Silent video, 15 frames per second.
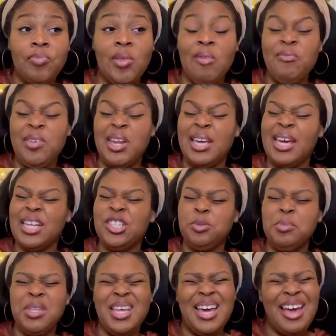I'm finna catch him
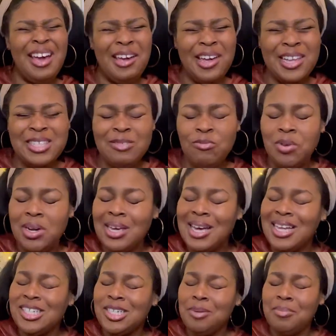in the act. I'm finna
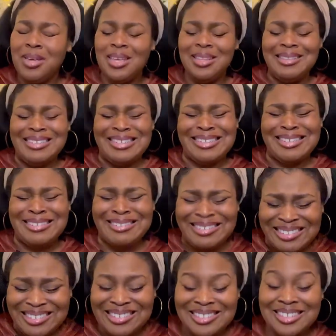catch him in the
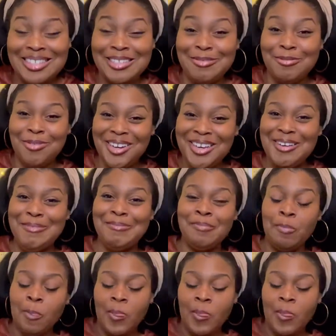act, right?